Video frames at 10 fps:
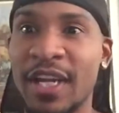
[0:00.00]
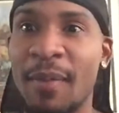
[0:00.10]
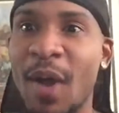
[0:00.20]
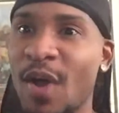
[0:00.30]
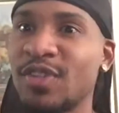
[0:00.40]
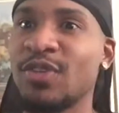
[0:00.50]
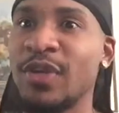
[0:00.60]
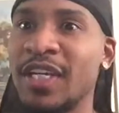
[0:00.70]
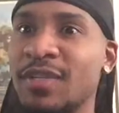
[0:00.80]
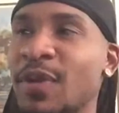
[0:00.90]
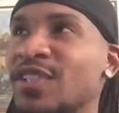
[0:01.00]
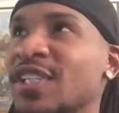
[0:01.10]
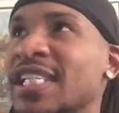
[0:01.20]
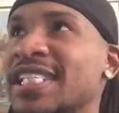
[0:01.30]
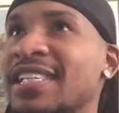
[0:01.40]
that I'm also an
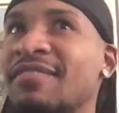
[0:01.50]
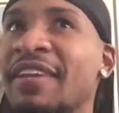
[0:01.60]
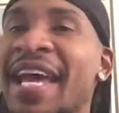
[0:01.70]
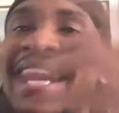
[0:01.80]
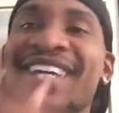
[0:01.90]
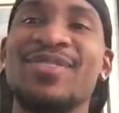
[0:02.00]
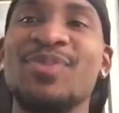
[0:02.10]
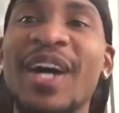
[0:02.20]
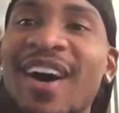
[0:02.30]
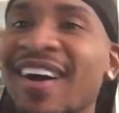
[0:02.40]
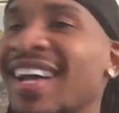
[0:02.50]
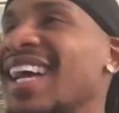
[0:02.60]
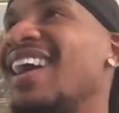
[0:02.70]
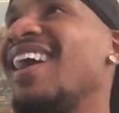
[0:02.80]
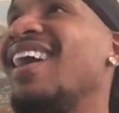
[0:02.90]
expressionistic fanatic as well,
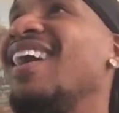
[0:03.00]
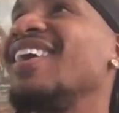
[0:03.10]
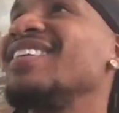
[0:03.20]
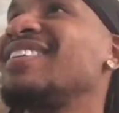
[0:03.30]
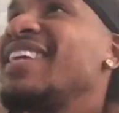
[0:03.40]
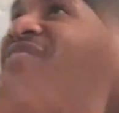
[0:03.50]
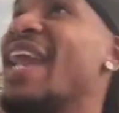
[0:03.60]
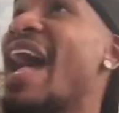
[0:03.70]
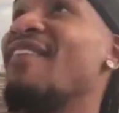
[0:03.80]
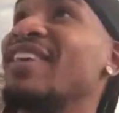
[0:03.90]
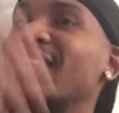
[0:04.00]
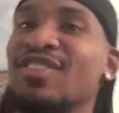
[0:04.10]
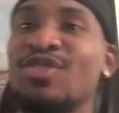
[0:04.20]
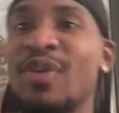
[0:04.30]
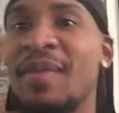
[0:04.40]
even having The
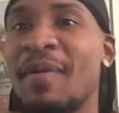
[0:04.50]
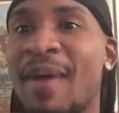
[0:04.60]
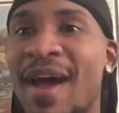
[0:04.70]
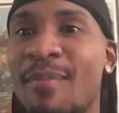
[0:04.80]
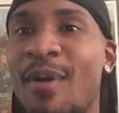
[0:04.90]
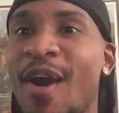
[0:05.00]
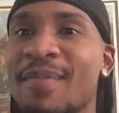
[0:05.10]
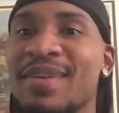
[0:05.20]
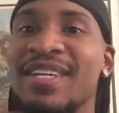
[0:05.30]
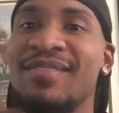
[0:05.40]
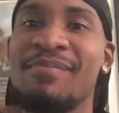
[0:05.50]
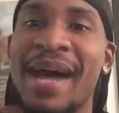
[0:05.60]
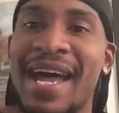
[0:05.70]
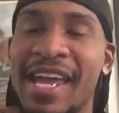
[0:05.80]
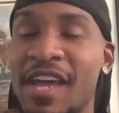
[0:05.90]
Scream in my apartment
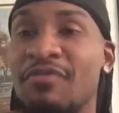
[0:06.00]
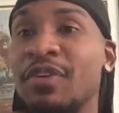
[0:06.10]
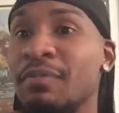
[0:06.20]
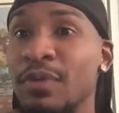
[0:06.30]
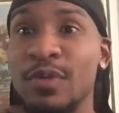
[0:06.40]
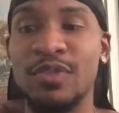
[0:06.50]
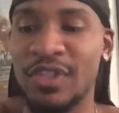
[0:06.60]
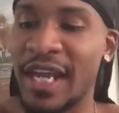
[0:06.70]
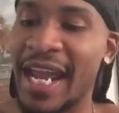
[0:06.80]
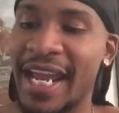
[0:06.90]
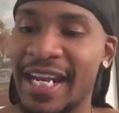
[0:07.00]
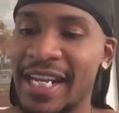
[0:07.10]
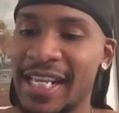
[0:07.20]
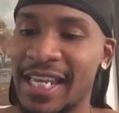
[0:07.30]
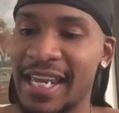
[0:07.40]
by Edvard Munch, and
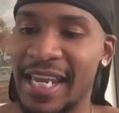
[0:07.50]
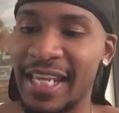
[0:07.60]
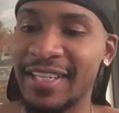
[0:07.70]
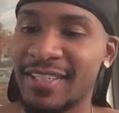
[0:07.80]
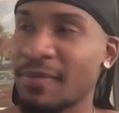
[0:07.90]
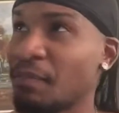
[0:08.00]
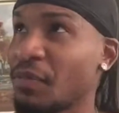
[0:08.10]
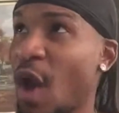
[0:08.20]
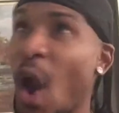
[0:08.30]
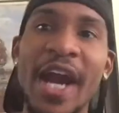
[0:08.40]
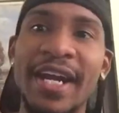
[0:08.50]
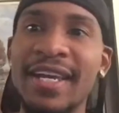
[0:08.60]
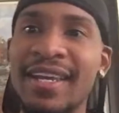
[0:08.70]
his art